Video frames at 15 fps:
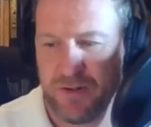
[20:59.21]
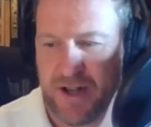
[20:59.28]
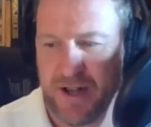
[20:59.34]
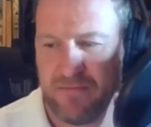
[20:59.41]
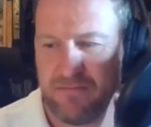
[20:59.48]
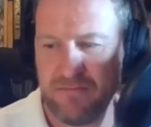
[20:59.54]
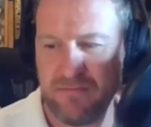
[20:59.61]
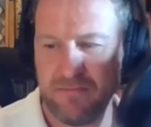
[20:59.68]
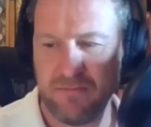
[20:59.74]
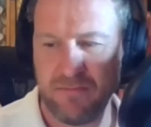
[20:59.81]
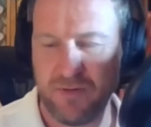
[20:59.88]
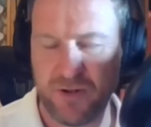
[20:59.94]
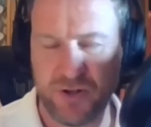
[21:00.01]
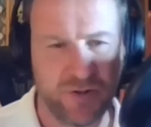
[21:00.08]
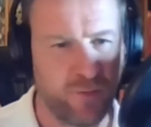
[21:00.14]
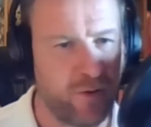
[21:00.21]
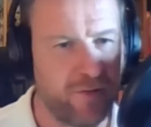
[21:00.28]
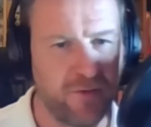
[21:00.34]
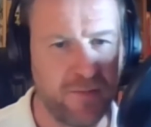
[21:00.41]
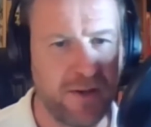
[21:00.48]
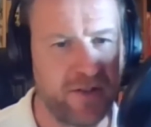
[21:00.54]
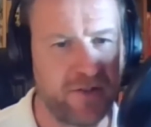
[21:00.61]
and then just one of
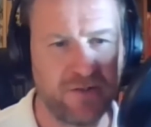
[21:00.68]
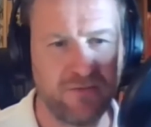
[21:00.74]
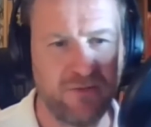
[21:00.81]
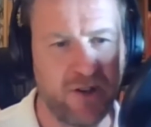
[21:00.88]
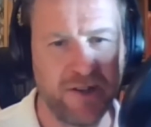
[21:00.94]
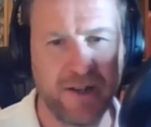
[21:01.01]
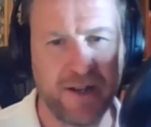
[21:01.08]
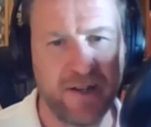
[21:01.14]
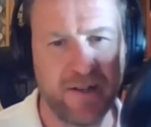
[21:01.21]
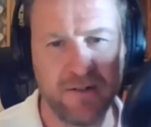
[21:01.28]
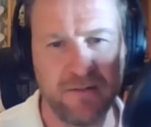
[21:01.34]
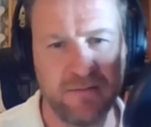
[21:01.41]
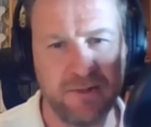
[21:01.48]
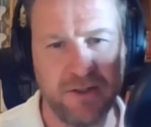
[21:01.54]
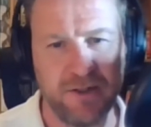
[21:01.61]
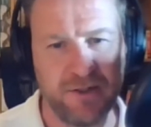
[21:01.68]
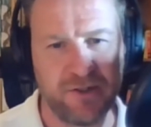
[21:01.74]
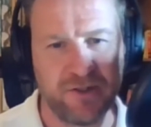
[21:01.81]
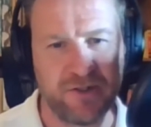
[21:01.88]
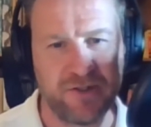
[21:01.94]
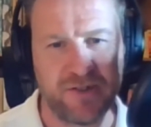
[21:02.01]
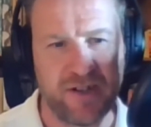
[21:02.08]
them makes a run again, and it
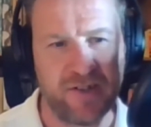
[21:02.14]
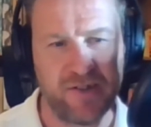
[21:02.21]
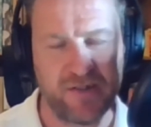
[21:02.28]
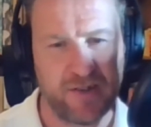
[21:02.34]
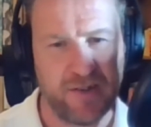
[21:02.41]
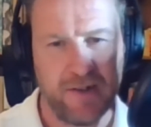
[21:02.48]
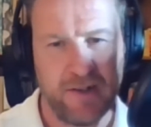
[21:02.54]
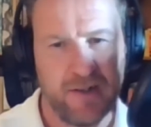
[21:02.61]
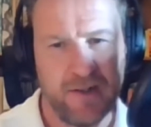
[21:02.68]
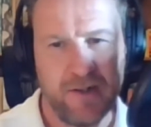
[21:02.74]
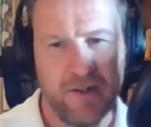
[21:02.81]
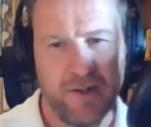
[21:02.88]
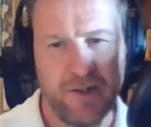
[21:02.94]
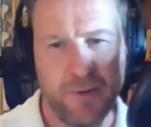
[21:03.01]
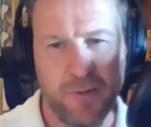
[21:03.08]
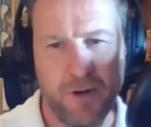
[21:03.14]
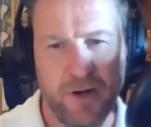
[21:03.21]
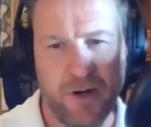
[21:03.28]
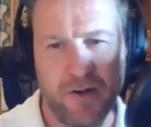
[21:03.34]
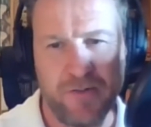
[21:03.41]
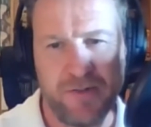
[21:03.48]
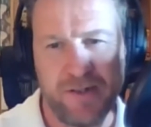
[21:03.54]
just says, you know
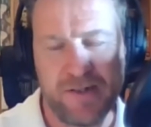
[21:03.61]
what, on their